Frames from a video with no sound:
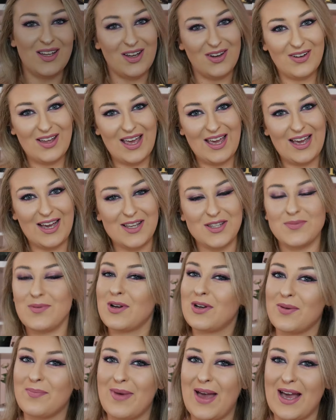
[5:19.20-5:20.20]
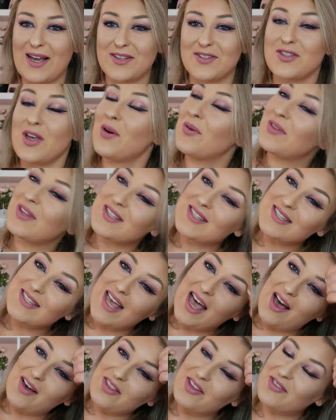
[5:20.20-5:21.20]
Okay guys, welcome back. So this is
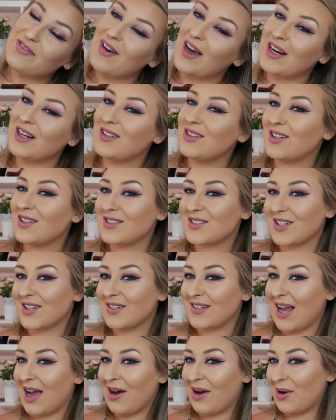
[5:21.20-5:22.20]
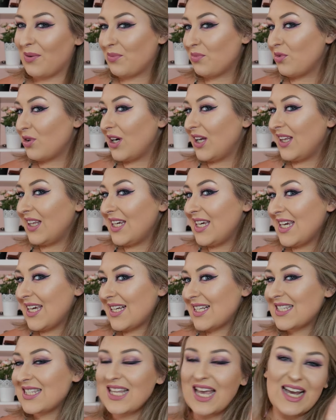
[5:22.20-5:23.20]
how the final look turned out. I'm really
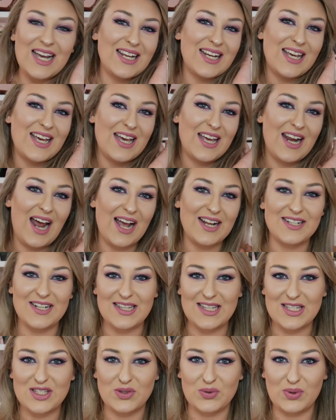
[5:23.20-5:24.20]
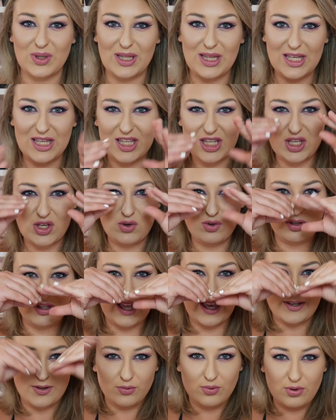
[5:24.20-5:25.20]
excited. I did this really cute
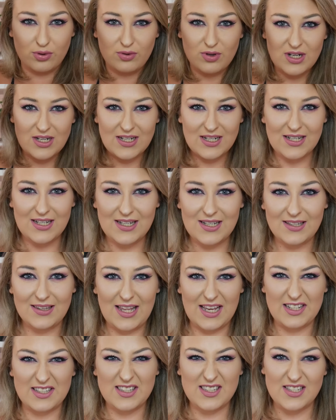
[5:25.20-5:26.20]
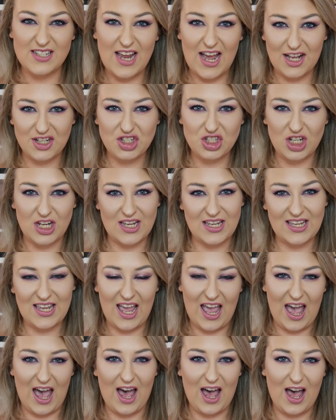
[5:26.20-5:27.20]
like like snatched like
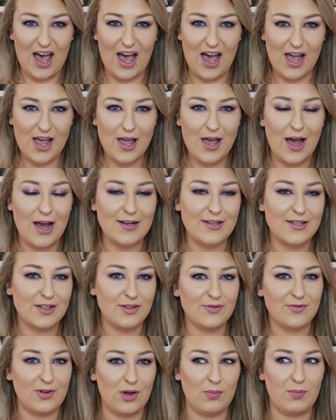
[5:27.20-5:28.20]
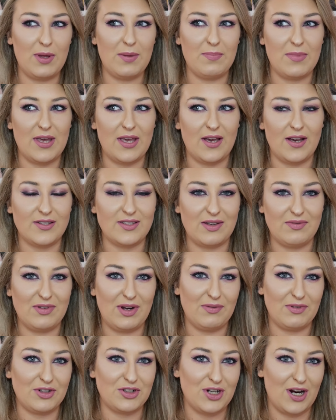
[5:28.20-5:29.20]
cat eye. I didn't film it because I've
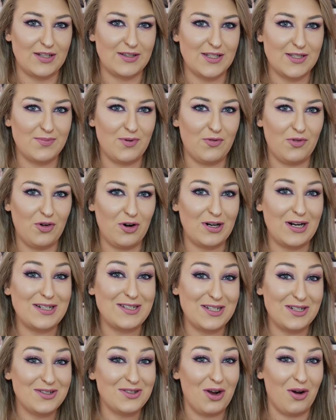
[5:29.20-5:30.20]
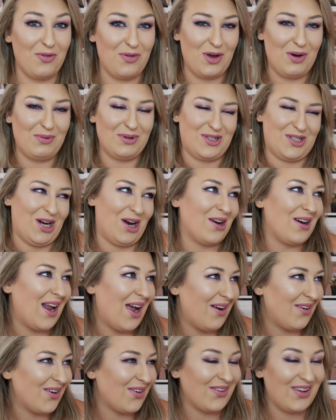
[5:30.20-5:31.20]
never tried this before and I didn't know if it would turn
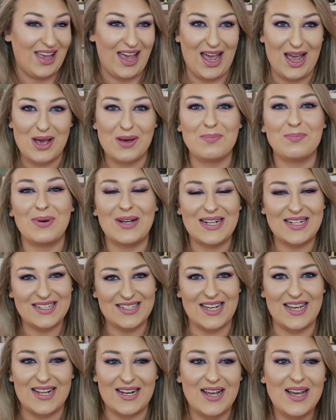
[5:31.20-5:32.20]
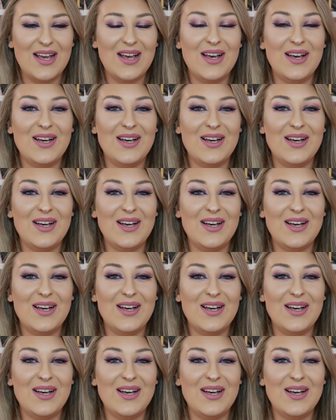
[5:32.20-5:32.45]
out okay, but it did.